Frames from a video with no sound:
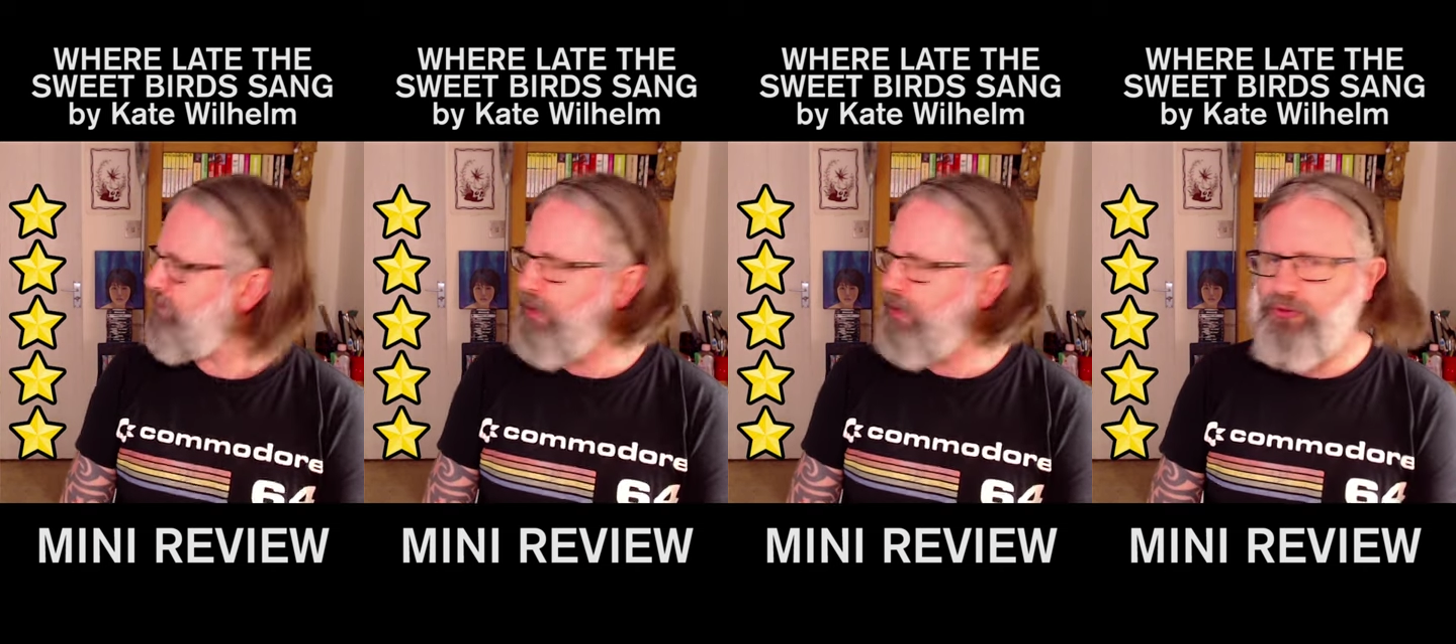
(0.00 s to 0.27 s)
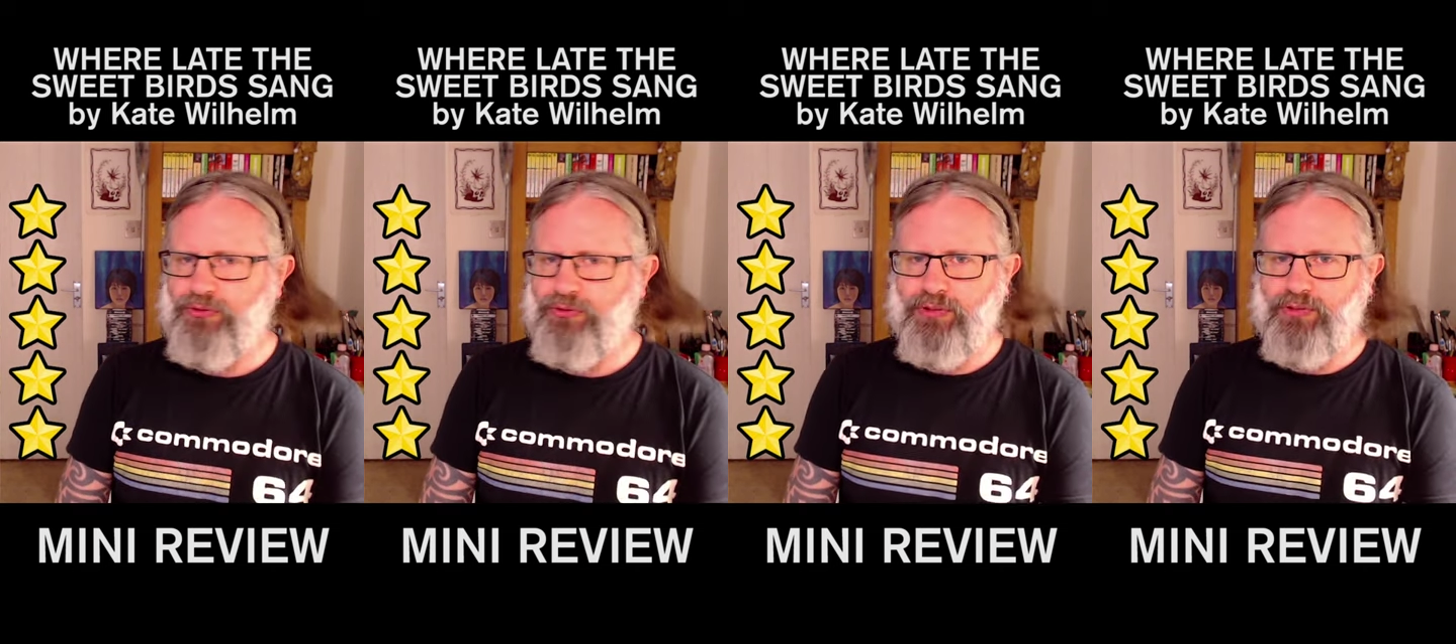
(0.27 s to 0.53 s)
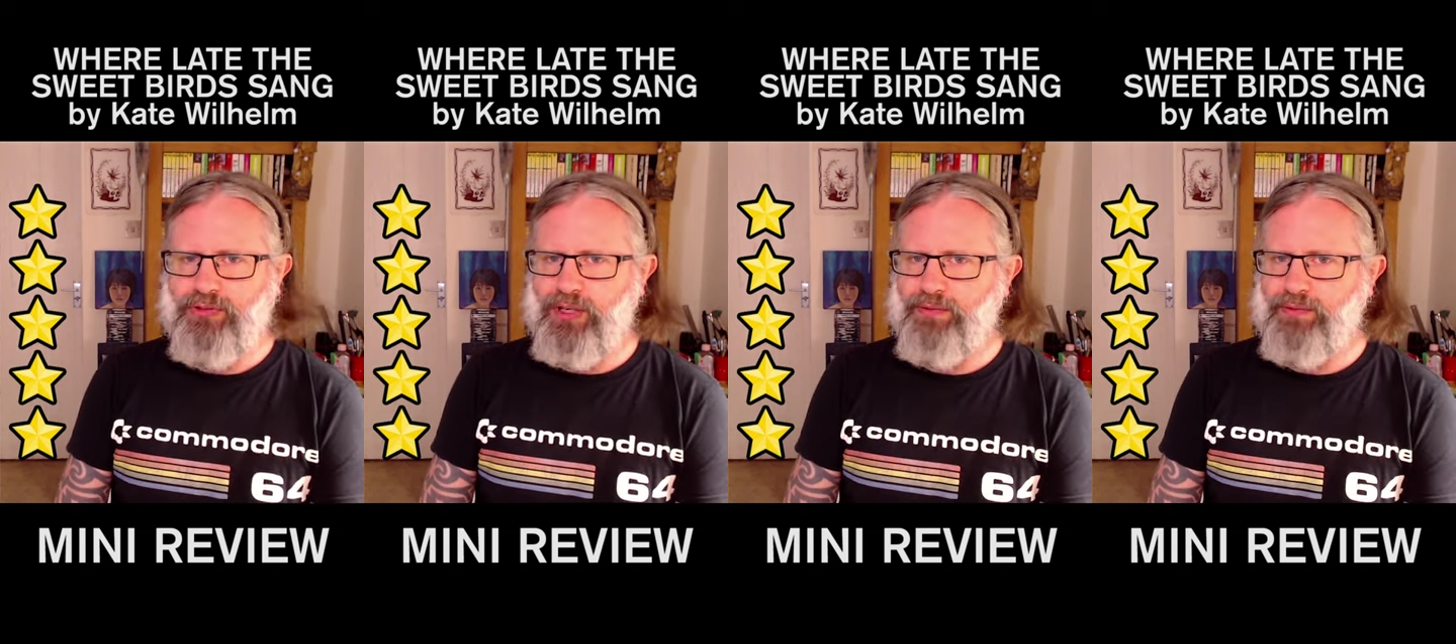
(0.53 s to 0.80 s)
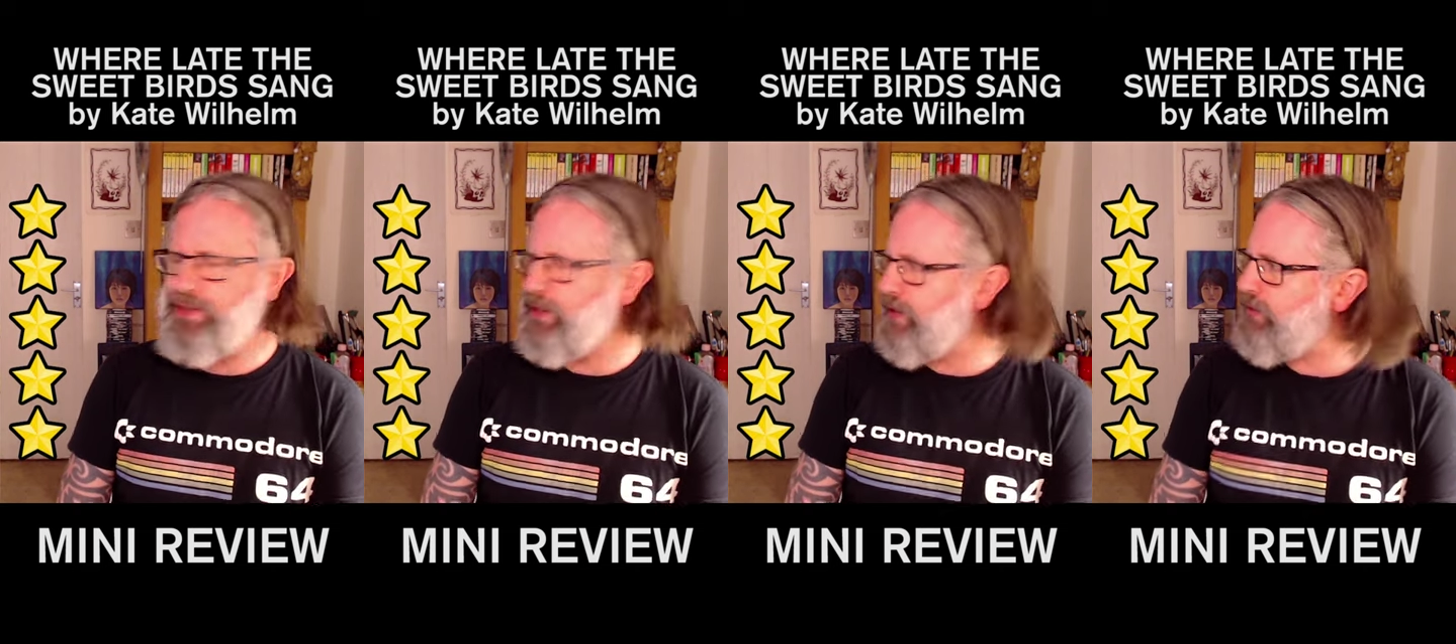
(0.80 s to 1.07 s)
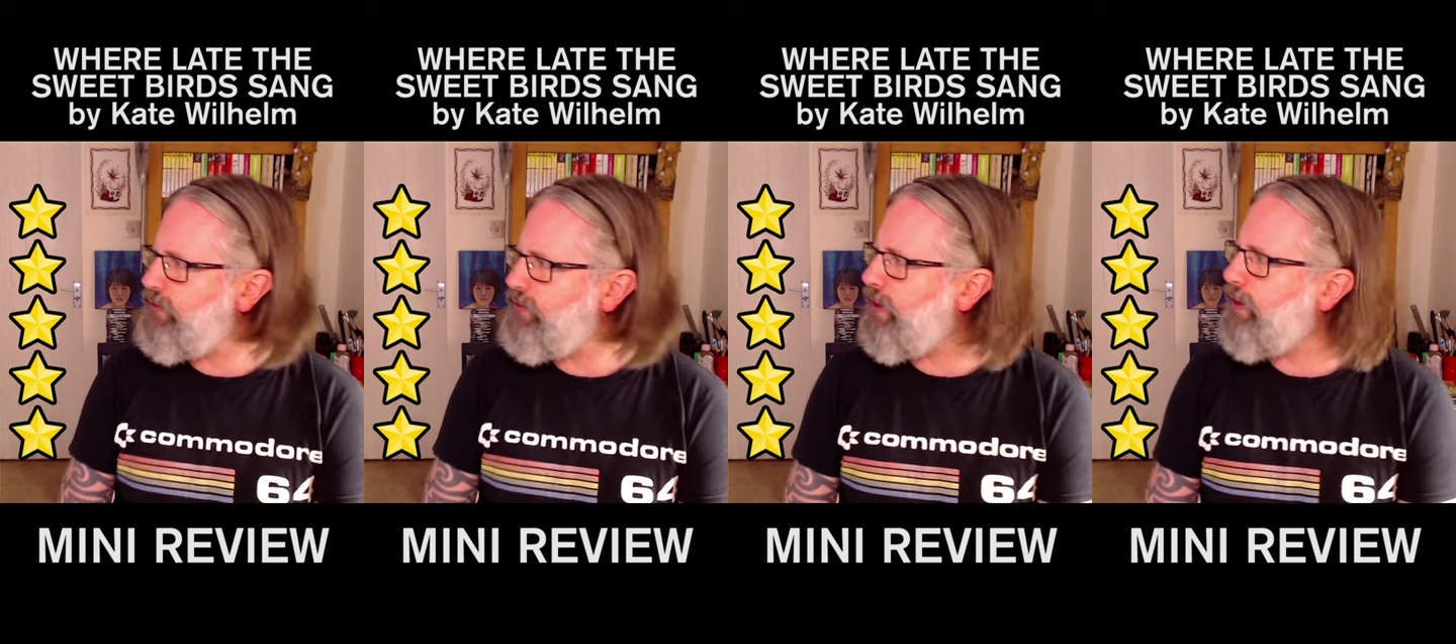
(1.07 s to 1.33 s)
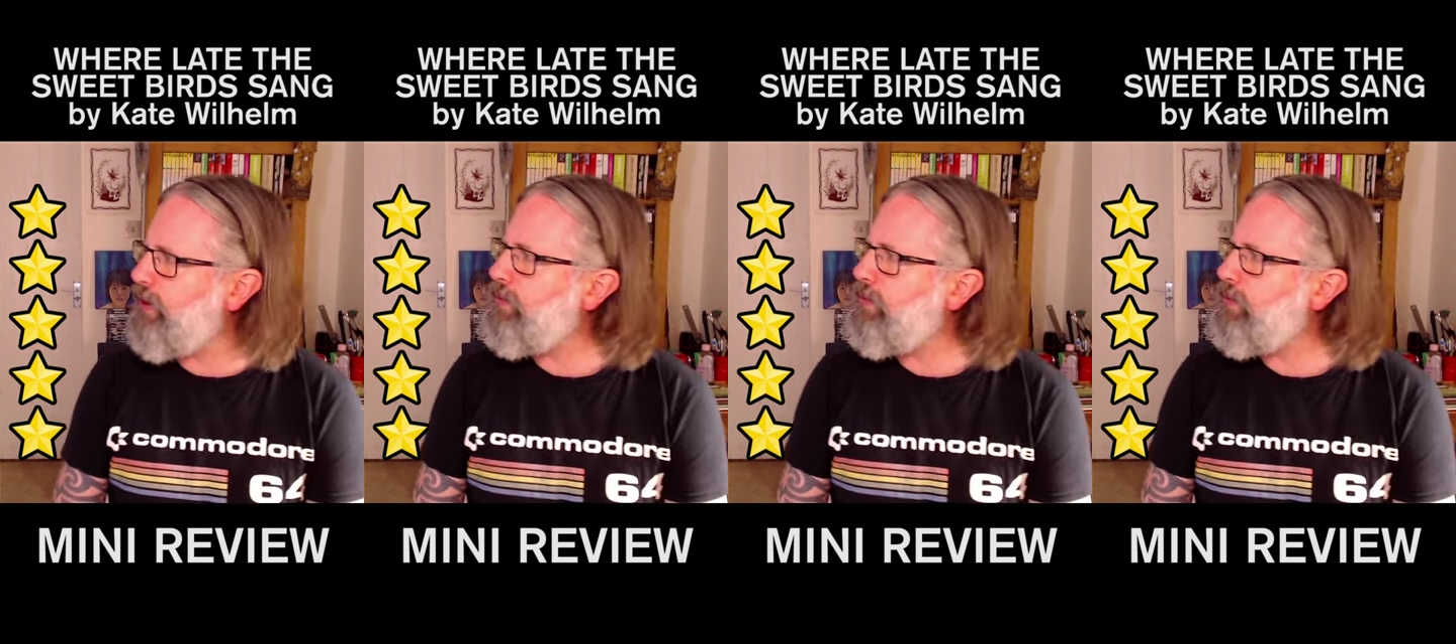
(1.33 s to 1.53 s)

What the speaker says: Most deservedly so.